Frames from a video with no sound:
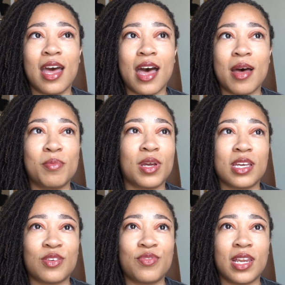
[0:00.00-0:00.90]

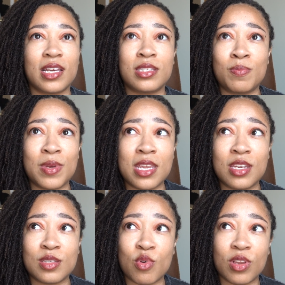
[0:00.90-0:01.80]
Because I feel like spend
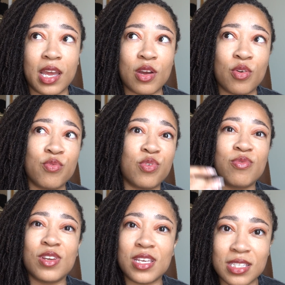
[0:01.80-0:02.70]
is more like
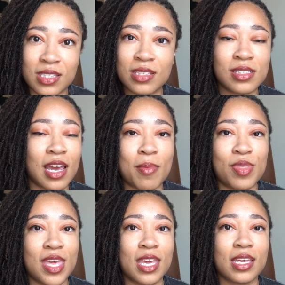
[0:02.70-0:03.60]
frivolous type
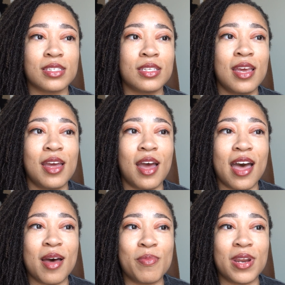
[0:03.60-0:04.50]
things,
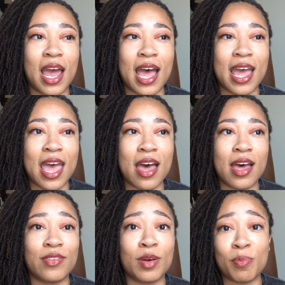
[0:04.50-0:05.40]
but I
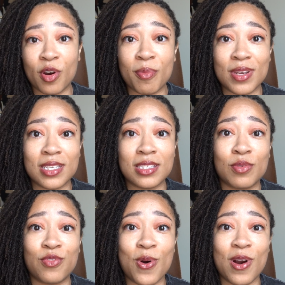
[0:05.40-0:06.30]
have a purpose
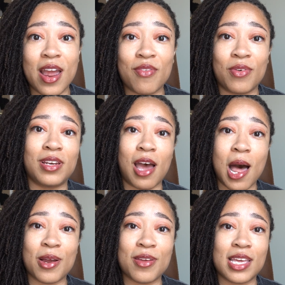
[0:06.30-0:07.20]
for every
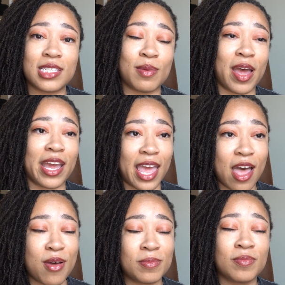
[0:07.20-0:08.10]
dollar that's in my
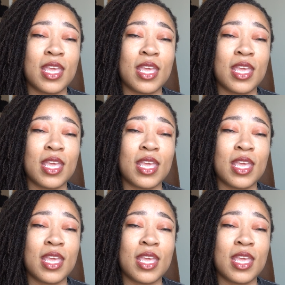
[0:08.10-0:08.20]
account.